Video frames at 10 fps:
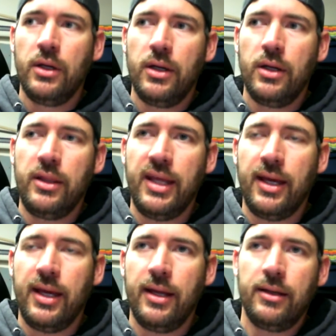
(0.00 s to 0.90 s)

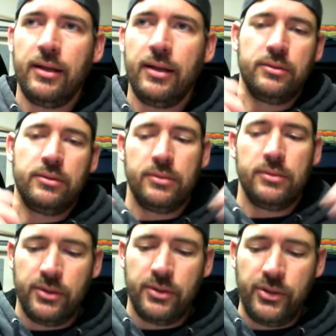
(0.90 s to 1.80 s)
then
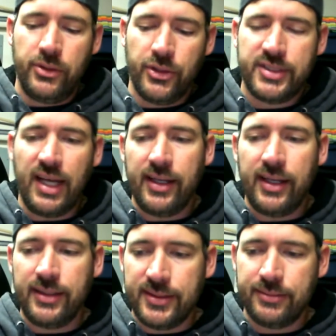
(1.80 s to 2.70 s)
your
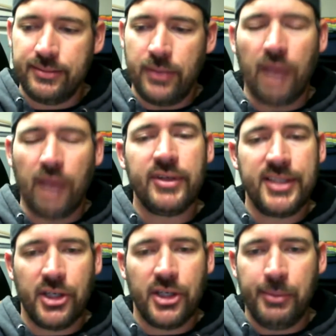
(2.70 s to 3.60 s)
settings
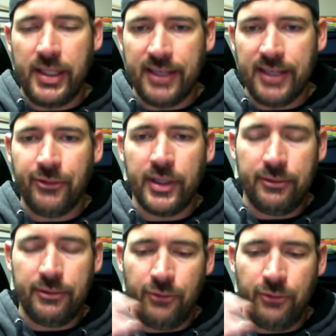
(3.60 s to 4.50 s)
obviously are going to be different
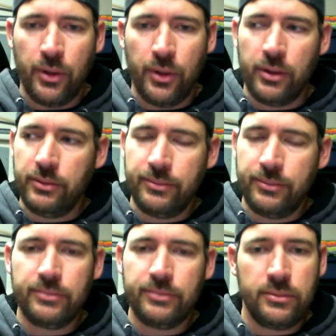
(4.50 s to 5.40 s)
for
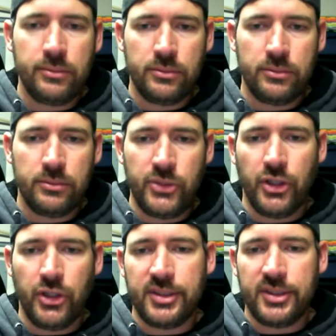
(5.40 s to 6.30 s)

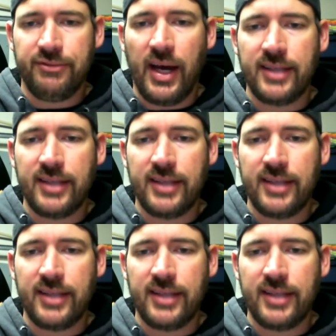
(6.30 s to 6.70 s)
your device.